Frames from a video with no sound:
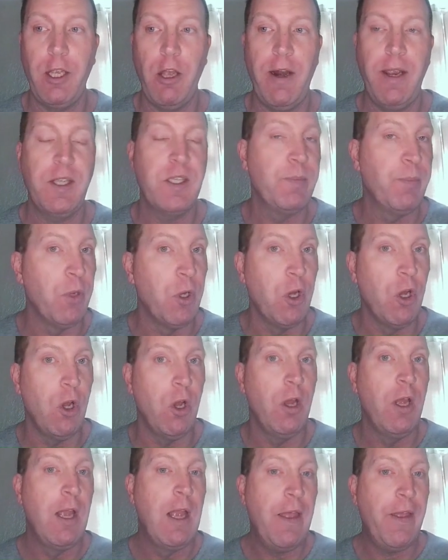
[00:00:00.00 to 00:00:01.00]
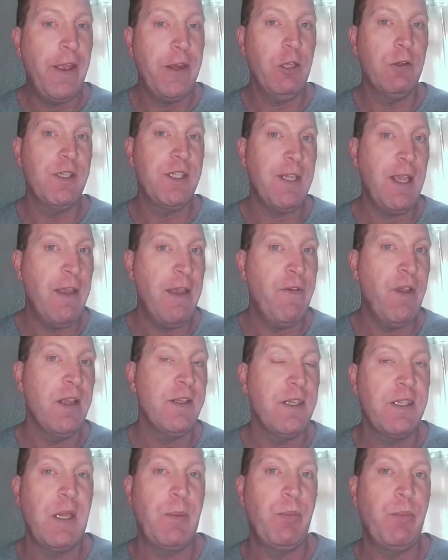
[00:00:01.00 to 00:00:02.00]
Click on export, and you'll save
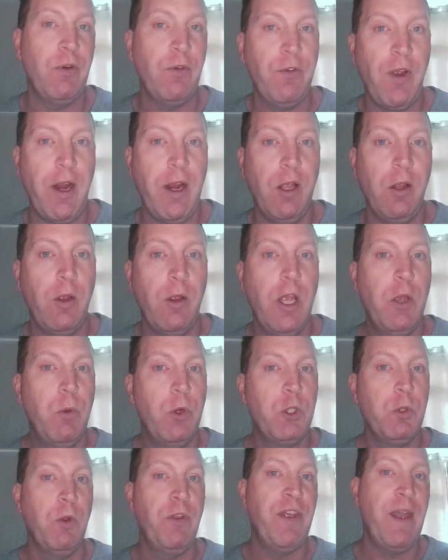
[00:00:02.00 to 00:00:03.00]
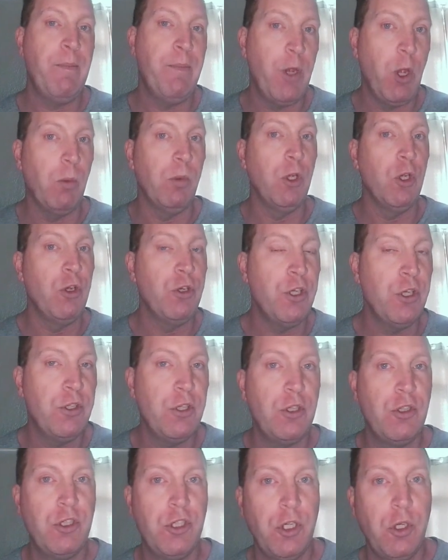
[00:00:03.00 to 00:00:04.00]
it as a separate file, which will then be
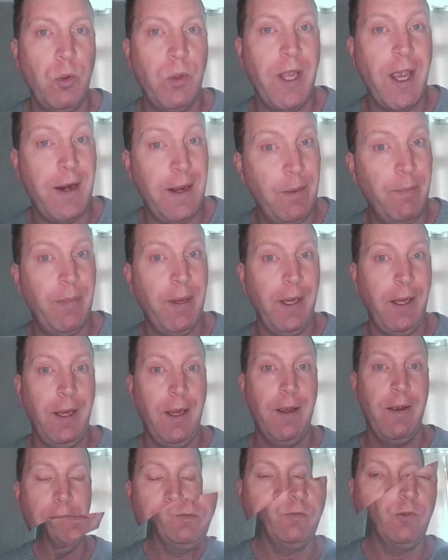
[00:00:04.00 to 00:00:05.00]
uploaded to KDP.